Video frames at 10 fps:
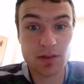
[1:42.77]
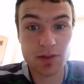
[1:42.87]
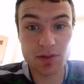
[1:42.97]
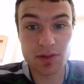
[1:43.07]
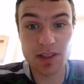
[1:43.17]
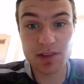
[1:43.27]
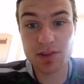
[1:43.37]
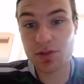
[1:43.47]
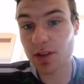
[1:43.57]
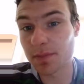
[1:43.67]
should
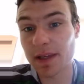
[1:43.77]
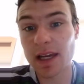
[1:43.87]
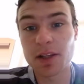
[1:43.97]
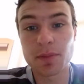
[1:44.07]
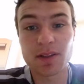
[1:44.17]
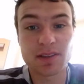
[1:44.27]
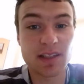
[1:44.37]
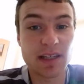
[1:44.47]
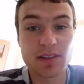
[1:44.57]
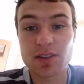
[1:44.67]
teach, try to make anybody
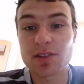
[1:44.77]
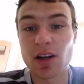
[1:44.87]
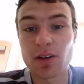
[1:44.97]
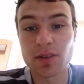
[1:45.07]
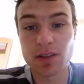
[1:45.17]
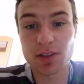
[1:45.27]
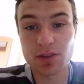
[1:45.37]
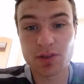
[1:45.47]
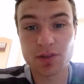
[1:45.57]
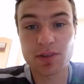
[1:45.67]
say sorry. They
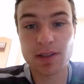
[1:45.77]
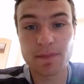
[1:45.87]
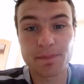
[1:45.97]
should just